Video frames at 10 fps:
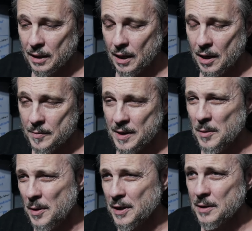yeah, I
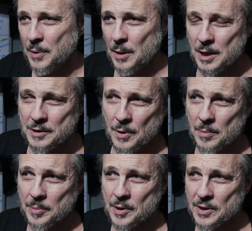think it's probably
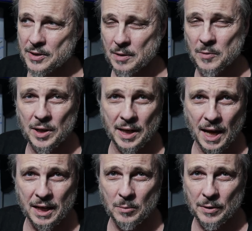because it's
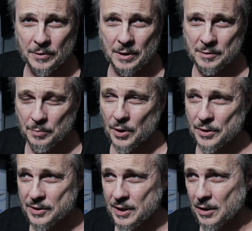communicating with its bots
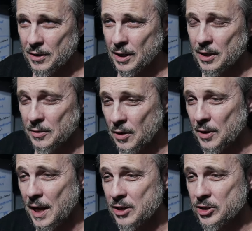that are not
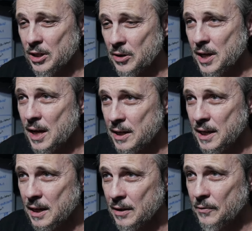actually located
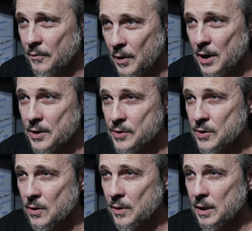here via a
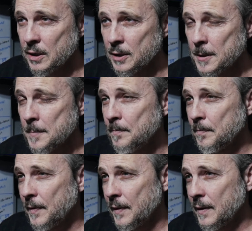server.
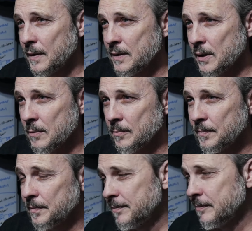So
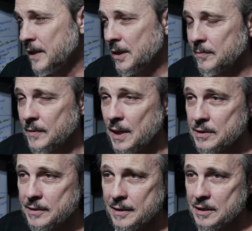yeah,
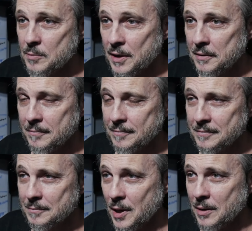that's my
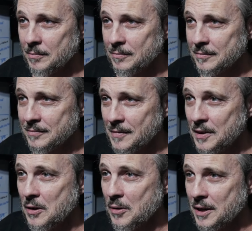theory.